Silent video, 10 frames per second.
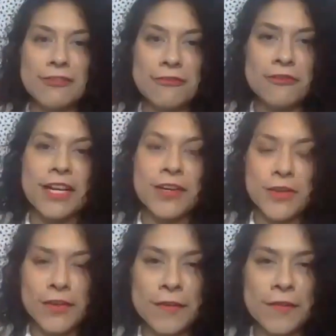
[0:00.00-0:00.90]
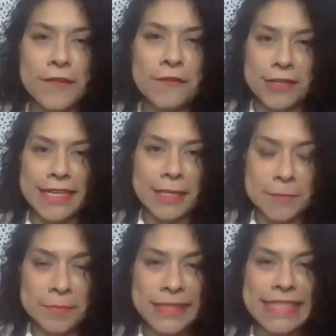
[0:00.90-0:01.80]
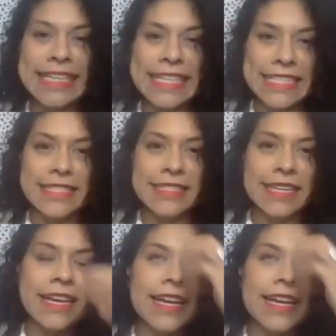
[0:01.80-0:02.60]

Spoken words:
wrinkle free, please.